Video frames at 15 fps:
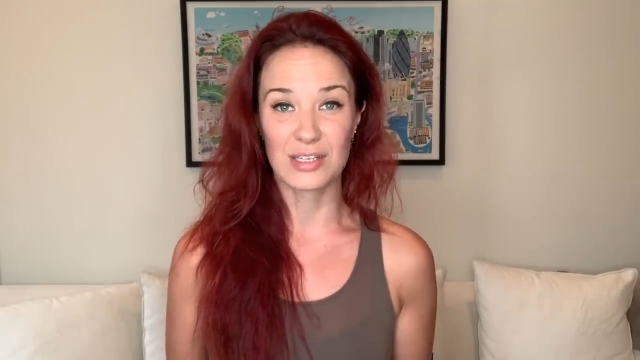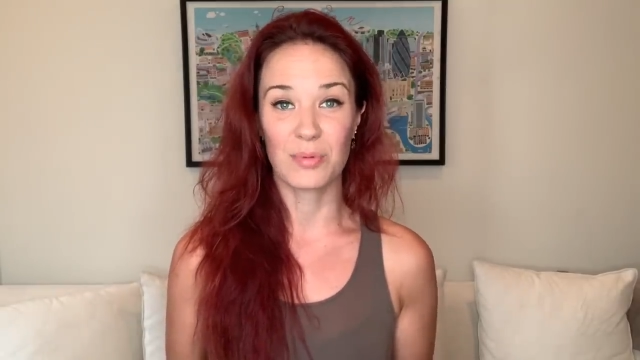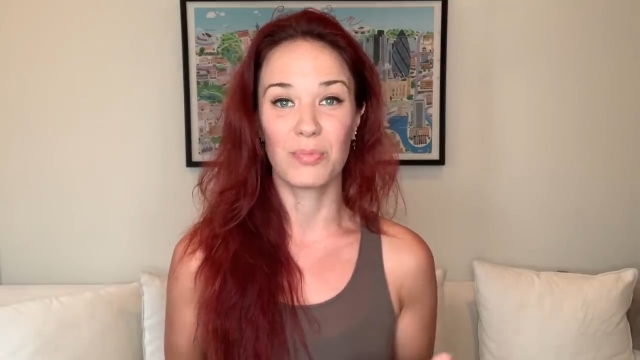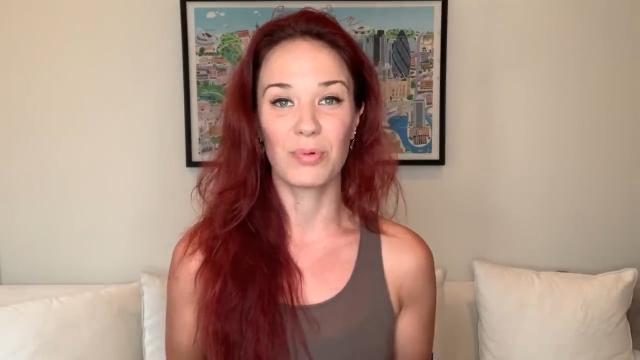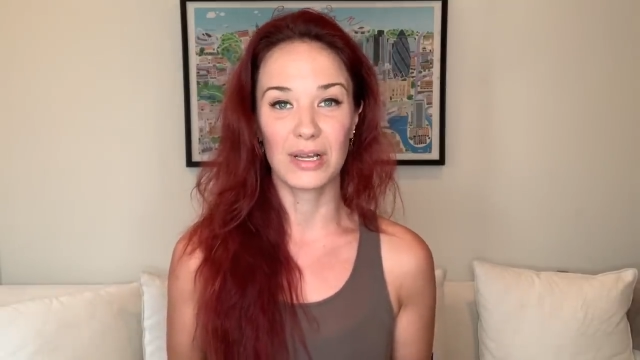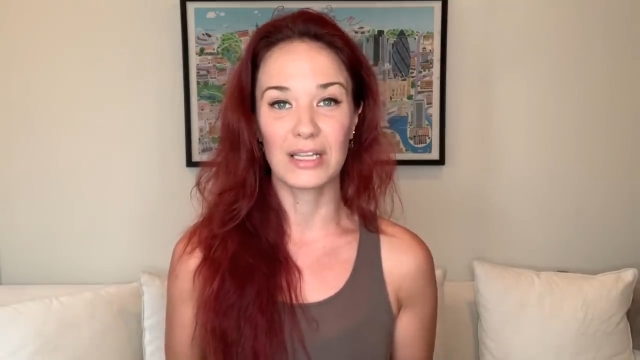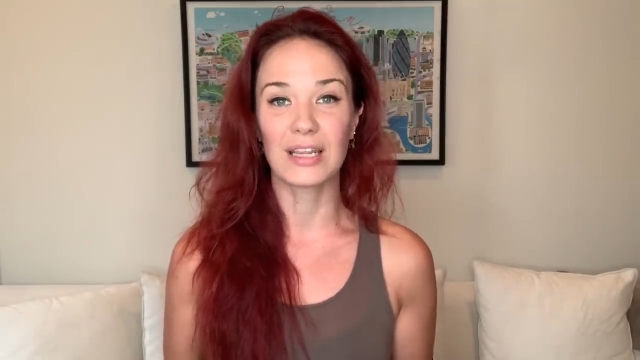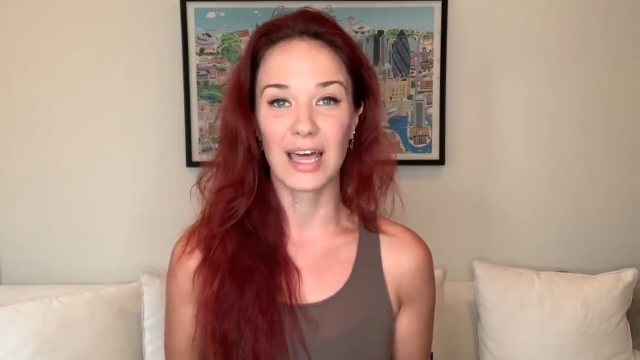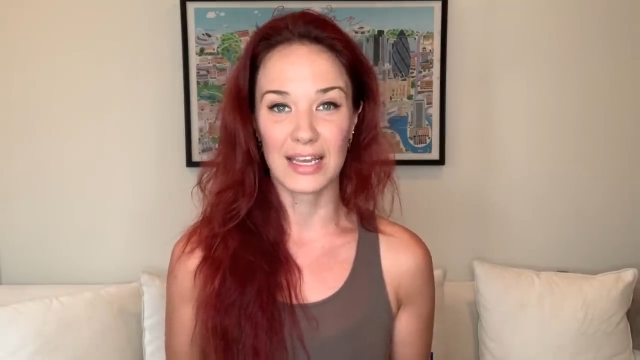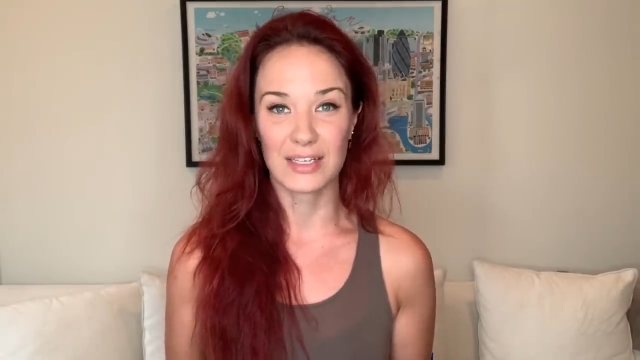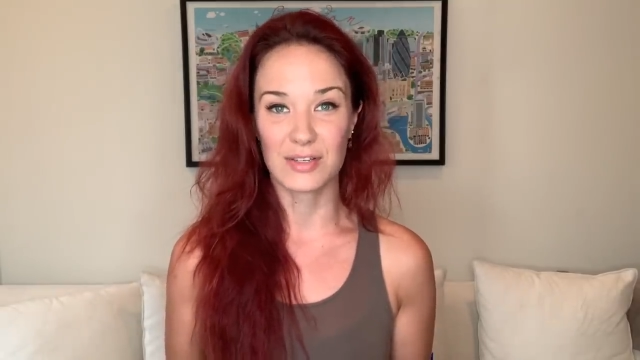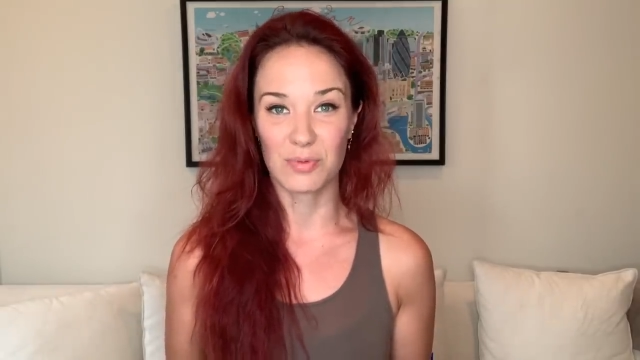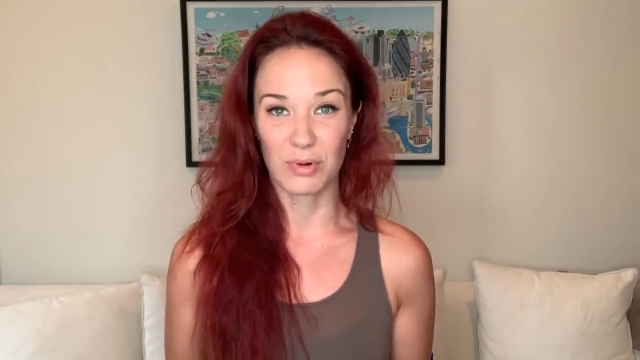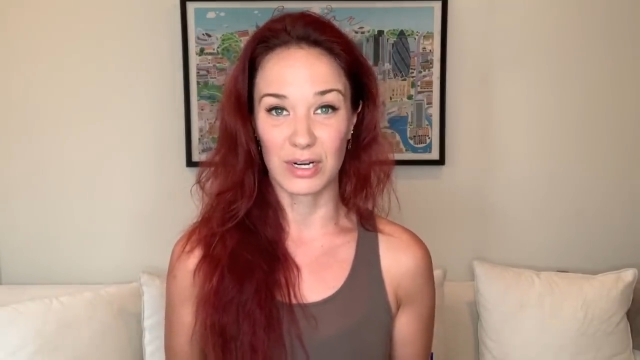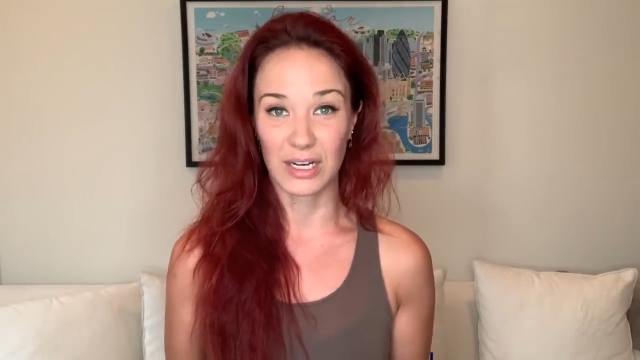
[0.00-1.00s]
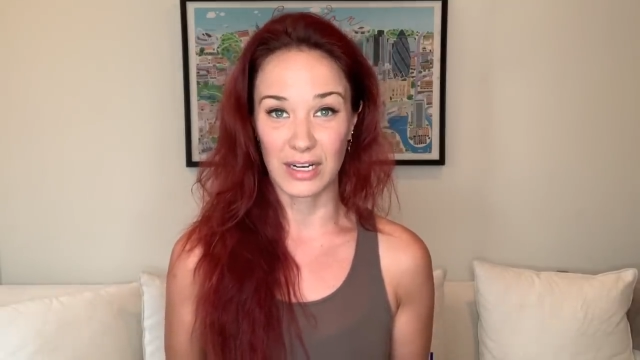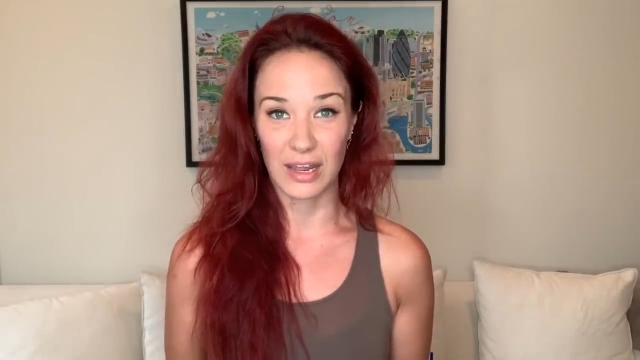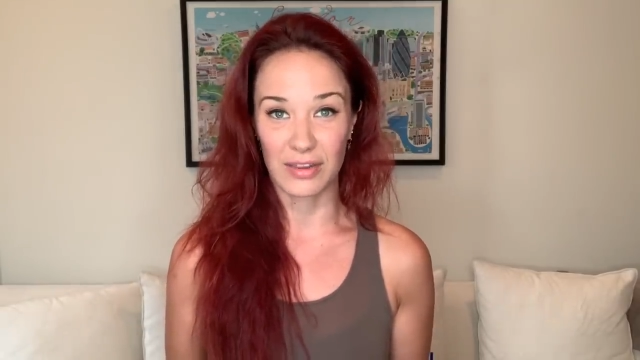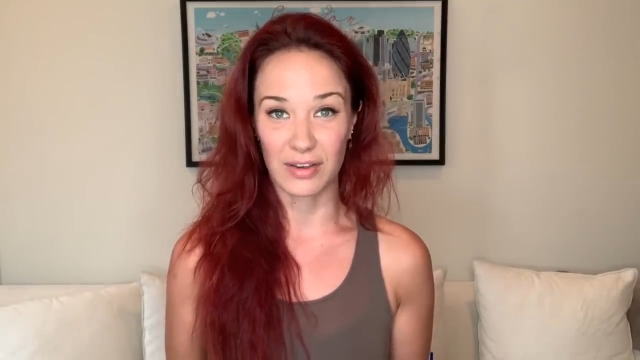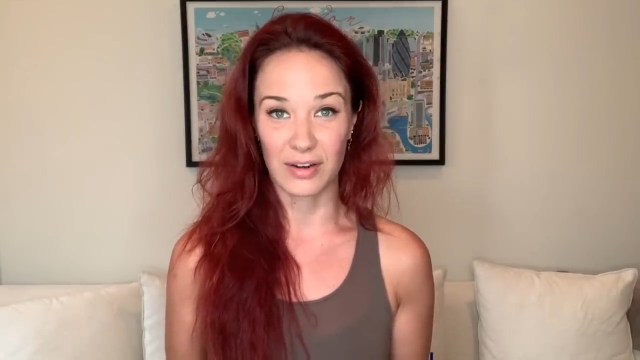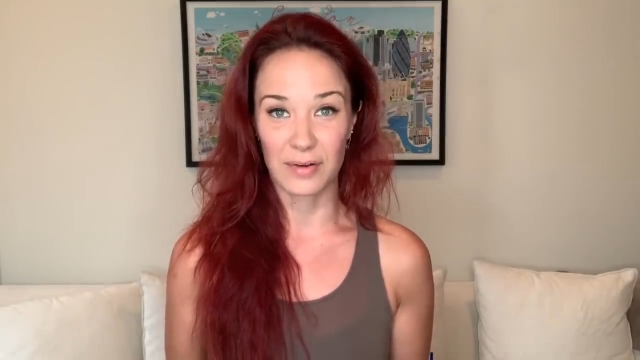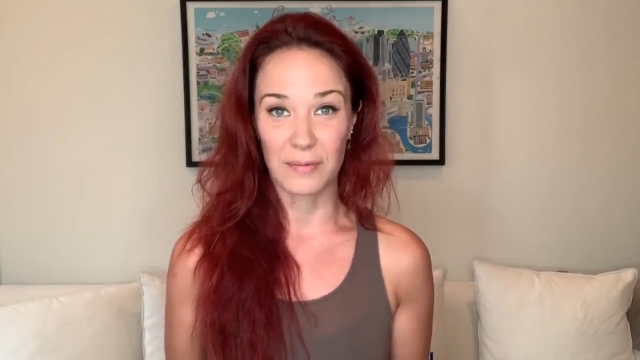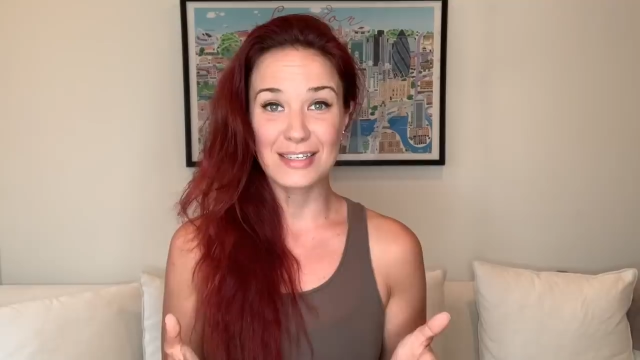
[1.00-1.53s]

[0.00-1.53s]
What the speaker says: to bring light to one another.